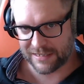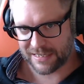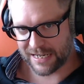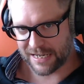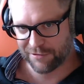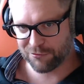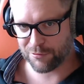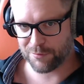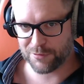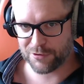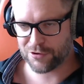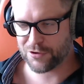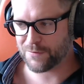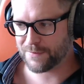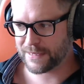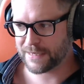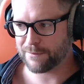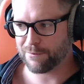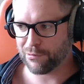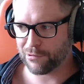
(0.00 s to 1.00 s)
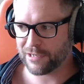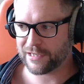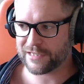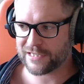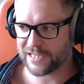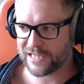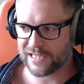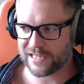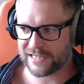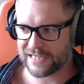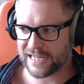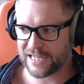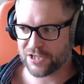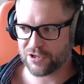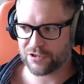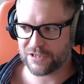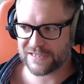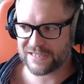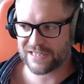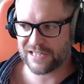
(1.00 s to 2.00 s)
attribution being political, they
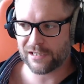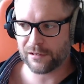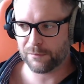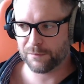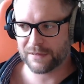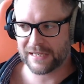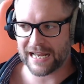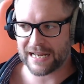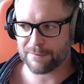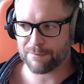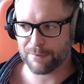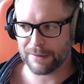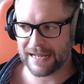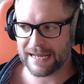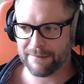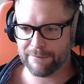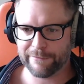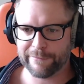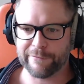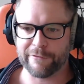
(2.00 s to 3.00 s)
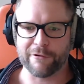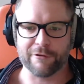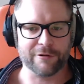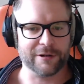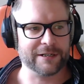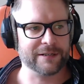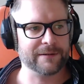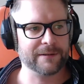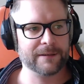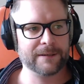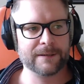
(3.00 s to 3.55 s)
could still get blamed for it.